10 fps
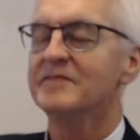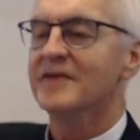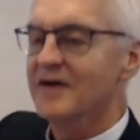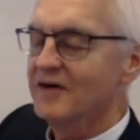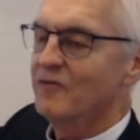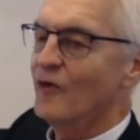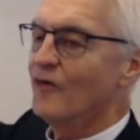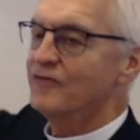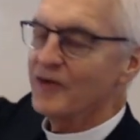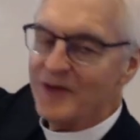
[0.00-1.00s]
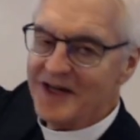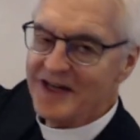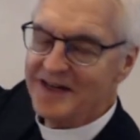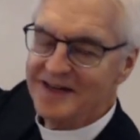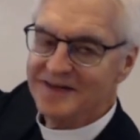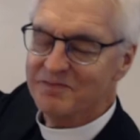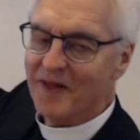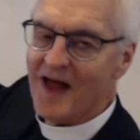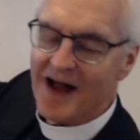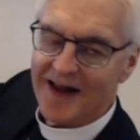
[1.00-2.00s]
uh, Wolverine
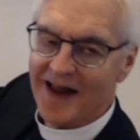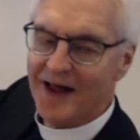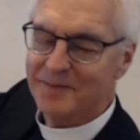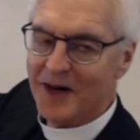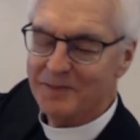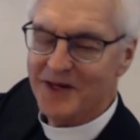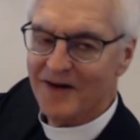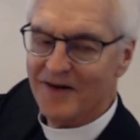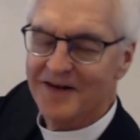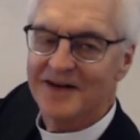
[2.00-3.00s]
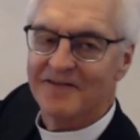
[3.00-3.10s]
block M up here,